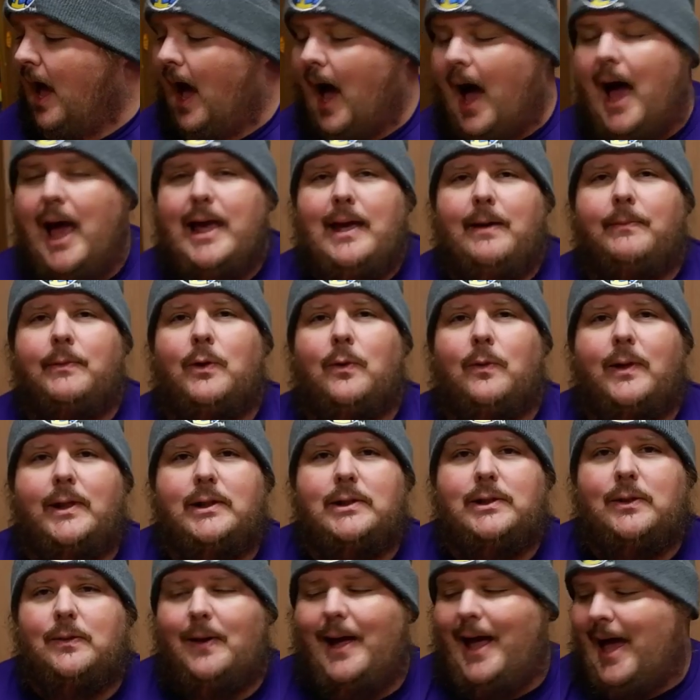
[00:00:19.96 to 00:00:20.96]
I am
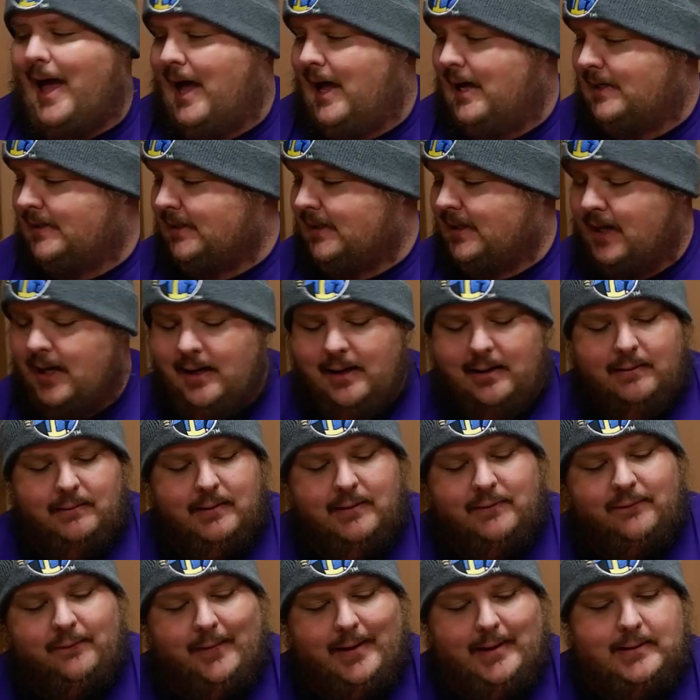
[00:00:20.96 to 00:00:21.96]
going to ask
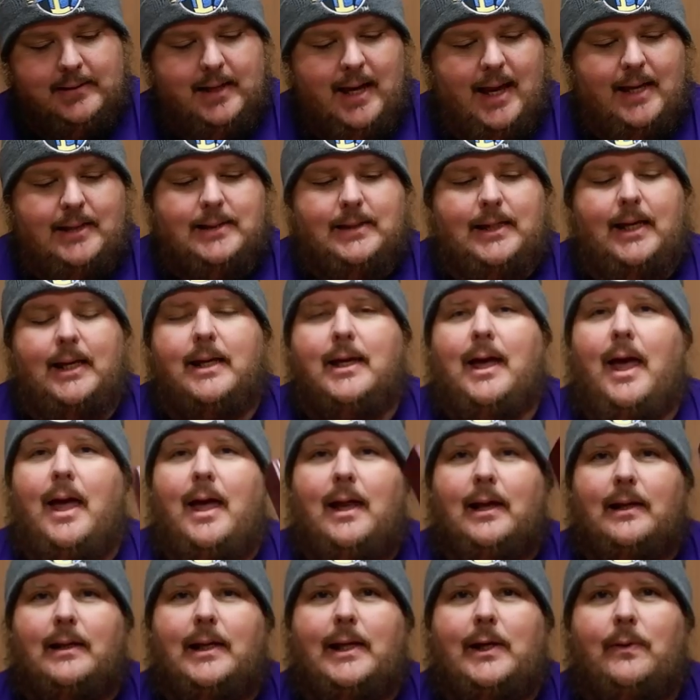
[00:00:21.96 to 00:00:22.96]
this fantastic
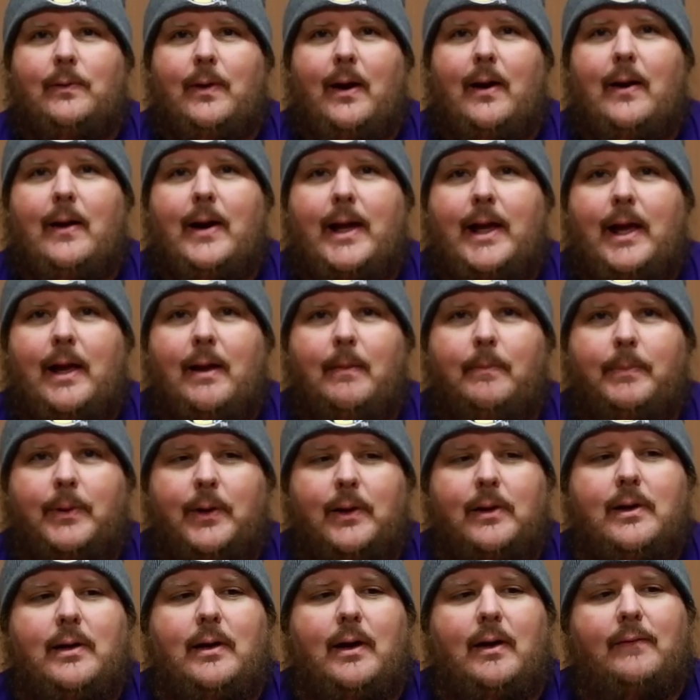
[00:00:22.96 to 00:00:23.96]
literary
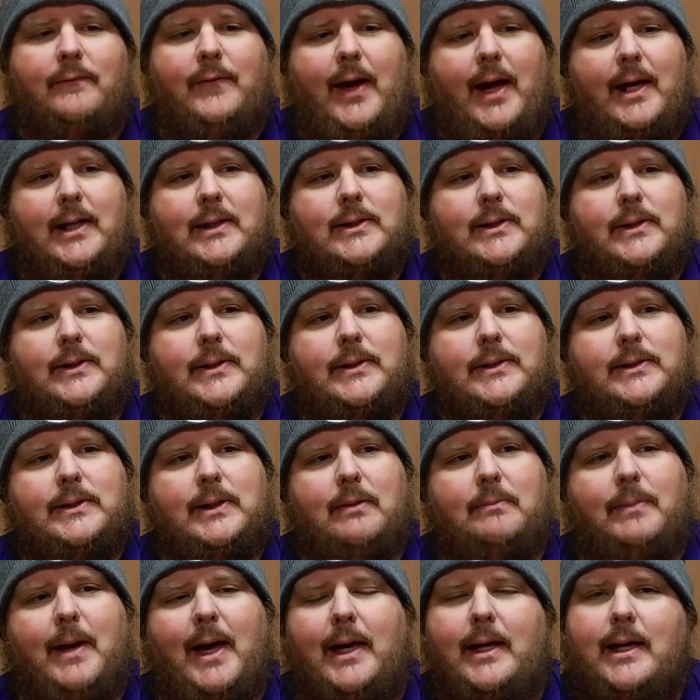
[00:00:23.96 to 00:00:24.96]
book of answers
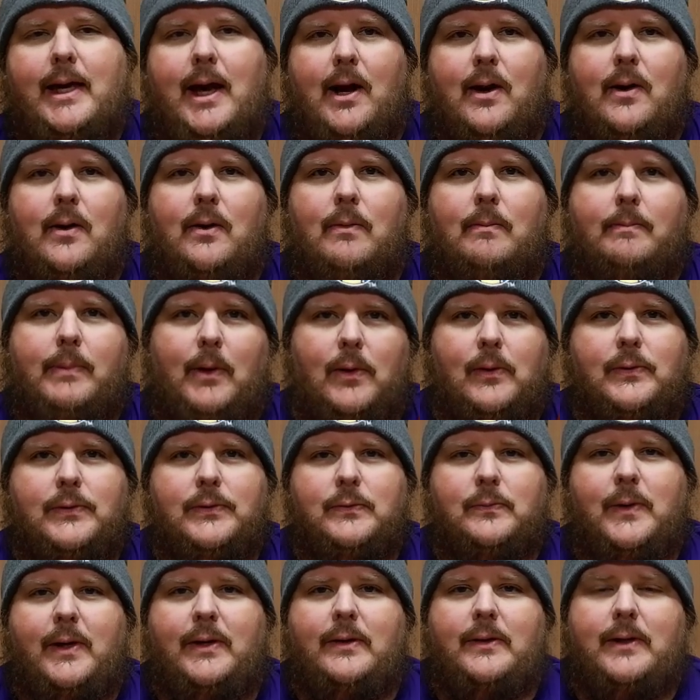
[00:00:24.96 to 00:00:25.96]
by Carol
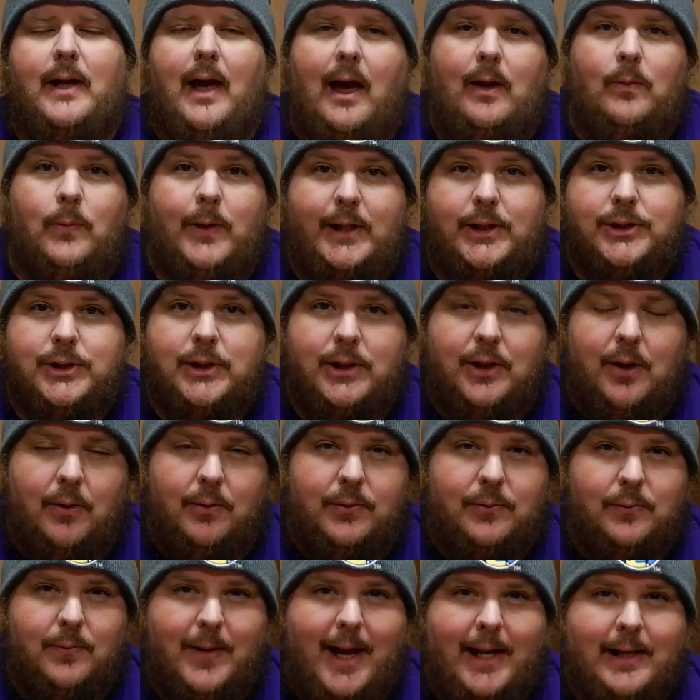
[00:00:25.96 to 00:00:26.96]
Bolt whether or not we should
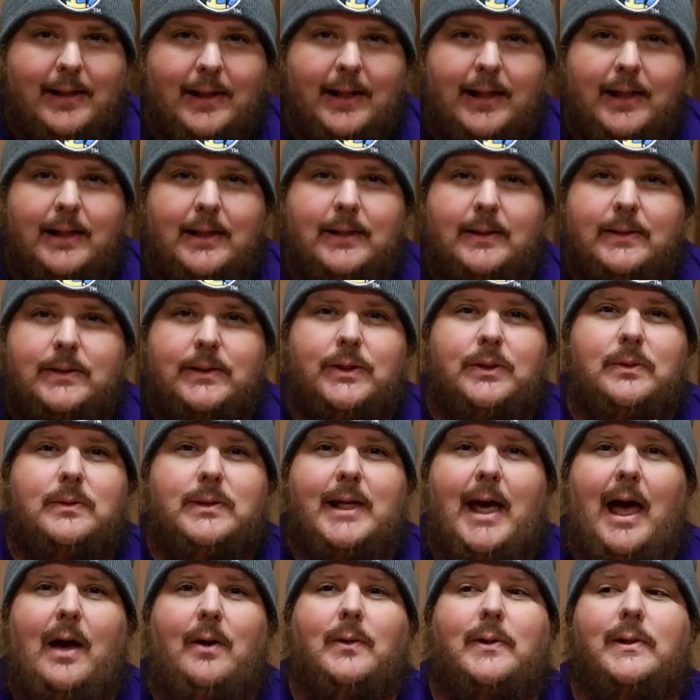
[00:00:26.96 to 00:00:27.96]
go directly into the Two
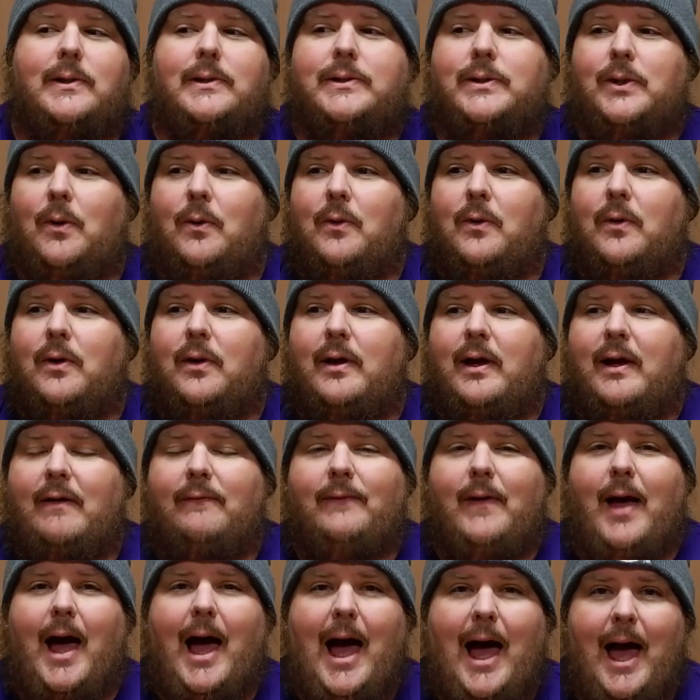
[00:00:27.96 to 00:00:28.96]
Towers or
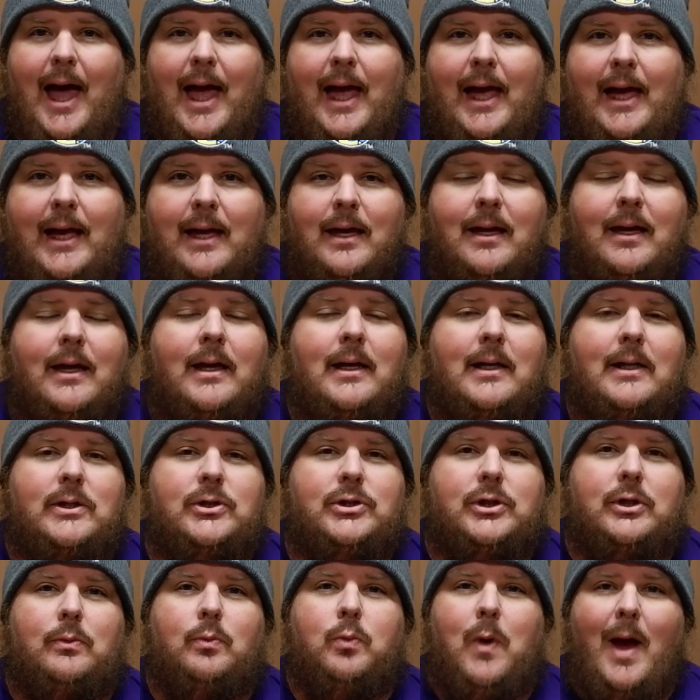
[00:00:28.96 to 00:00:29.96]
if I
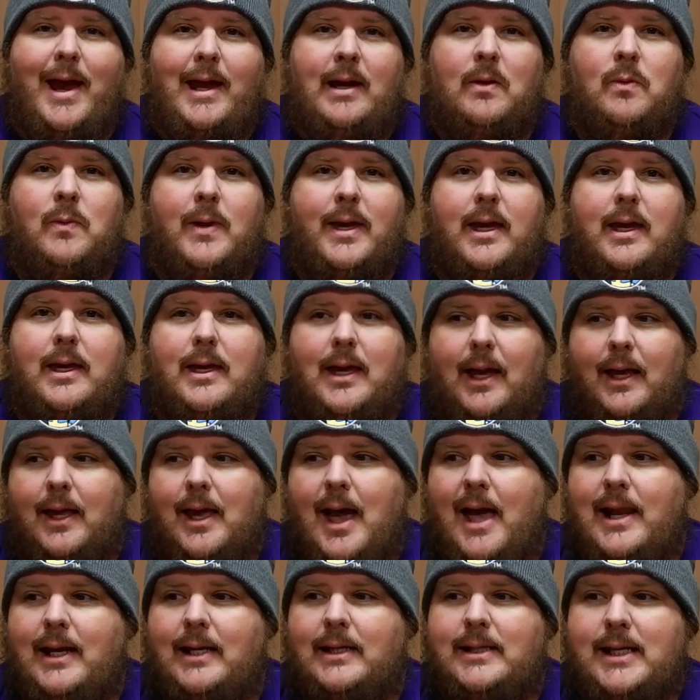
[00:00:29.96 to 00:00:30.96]
should wait a week and
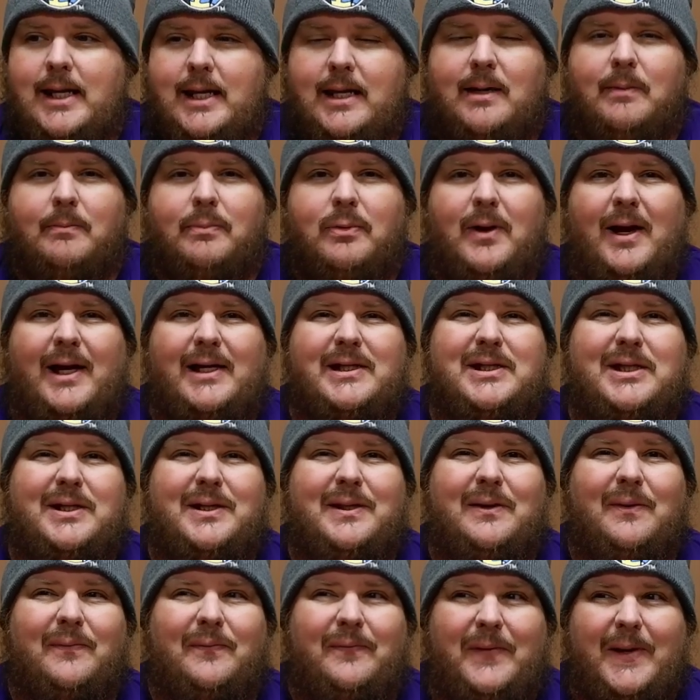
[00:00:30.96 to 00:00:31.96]
kind of decompress.
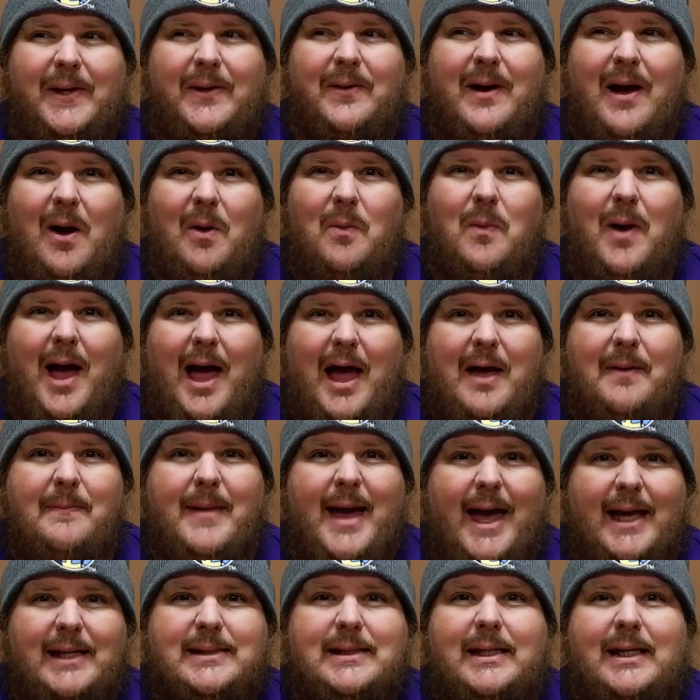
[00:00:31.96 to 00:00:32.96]
You'll figure out why I'm
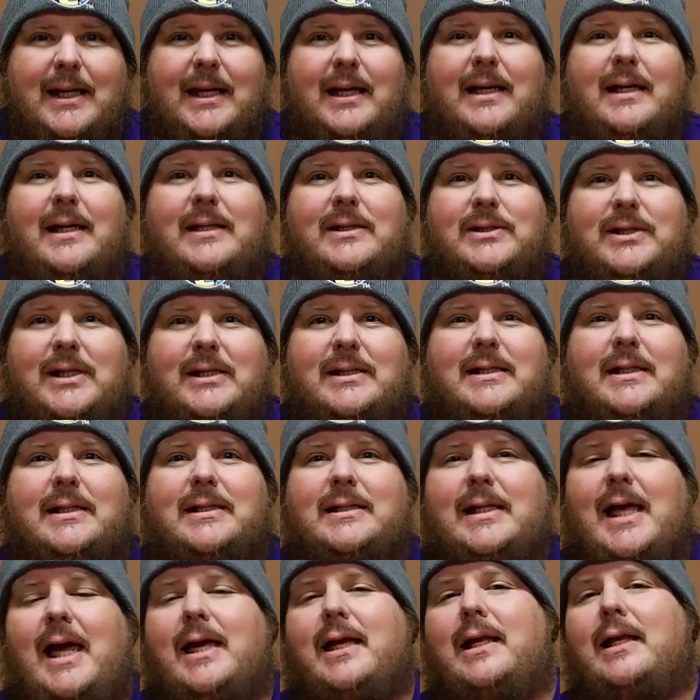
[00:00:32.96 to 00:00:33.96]
asking in just a
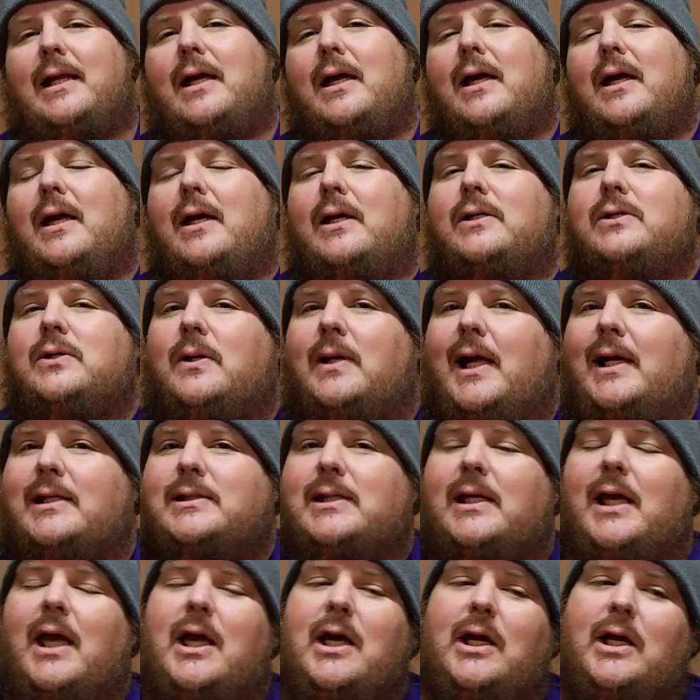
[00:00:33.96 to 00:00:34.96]
second. So
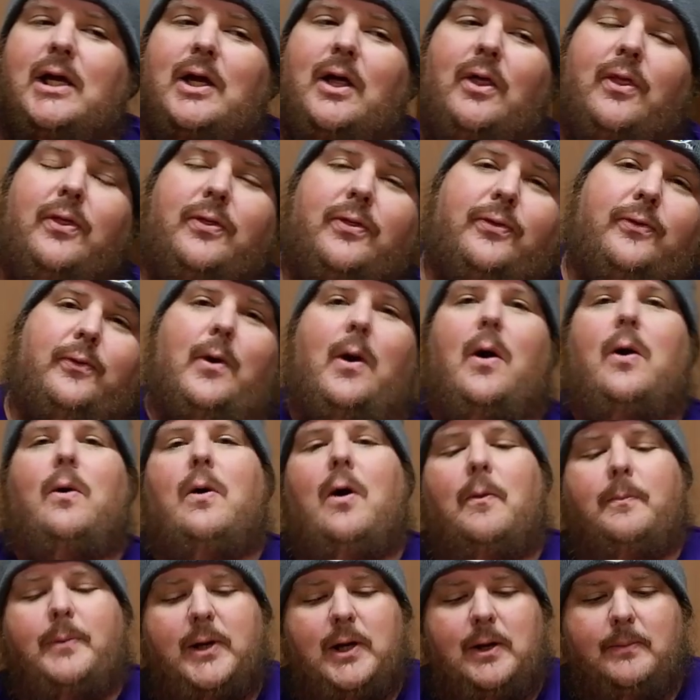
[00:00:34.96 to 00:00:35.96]
let's
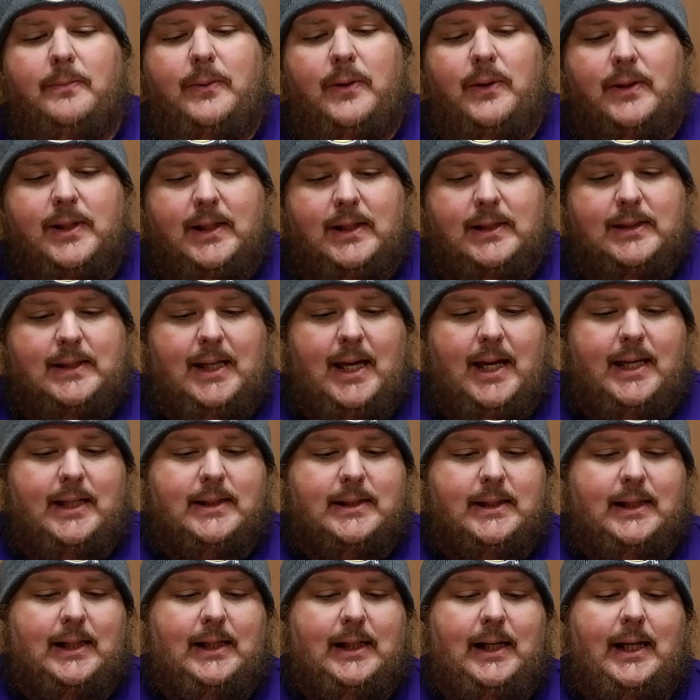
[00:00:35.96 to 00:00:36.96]
throw open the book and
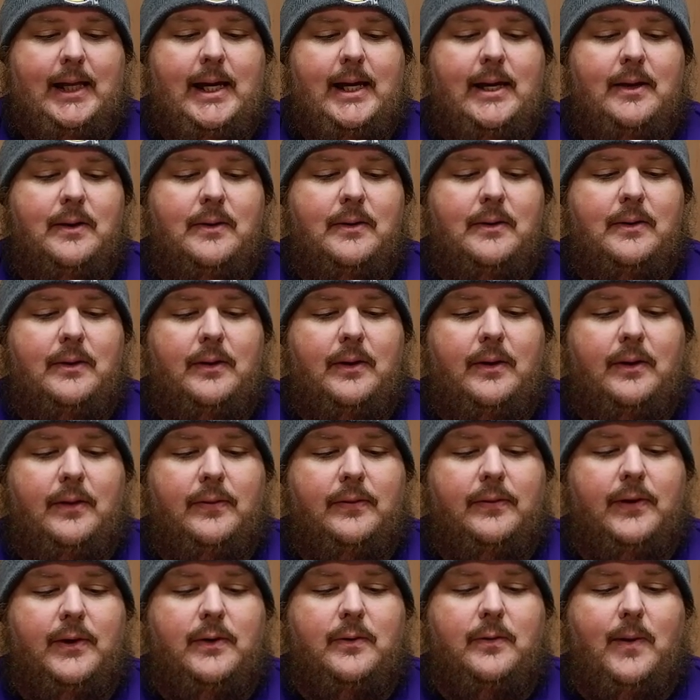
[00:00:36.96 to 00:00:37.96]
says, Clear
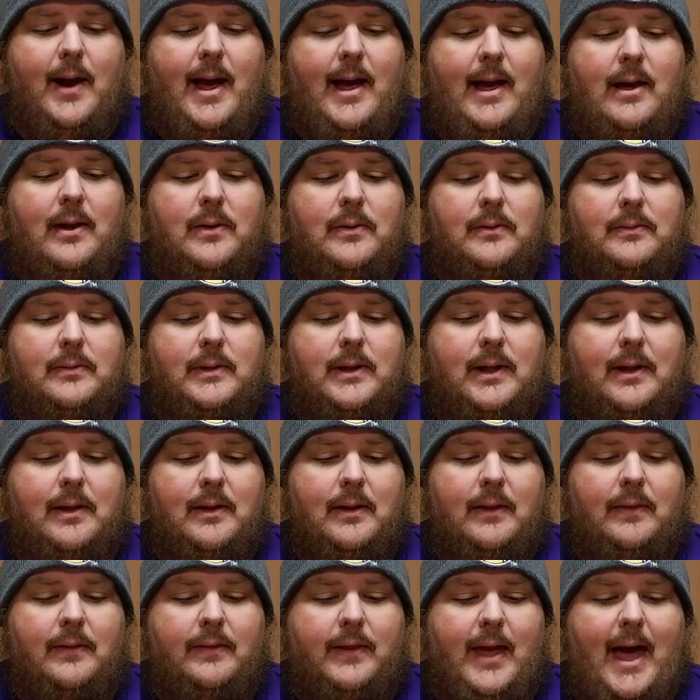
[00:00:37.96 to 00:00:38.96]
the ground
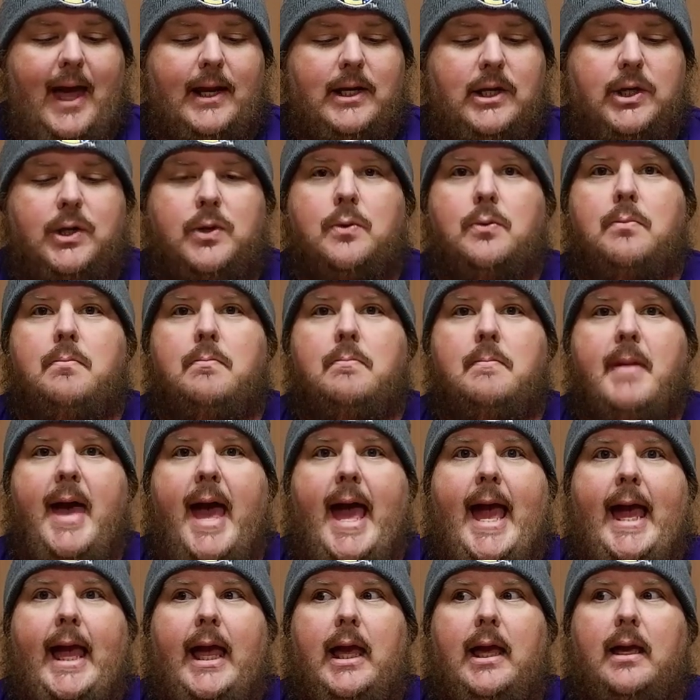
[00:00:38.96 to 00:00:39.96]
that you
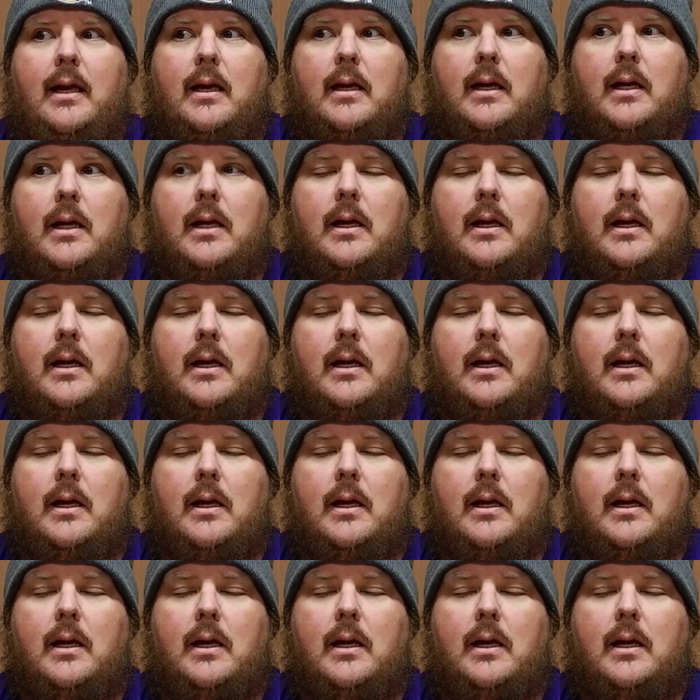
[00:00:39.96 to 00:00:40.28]
may.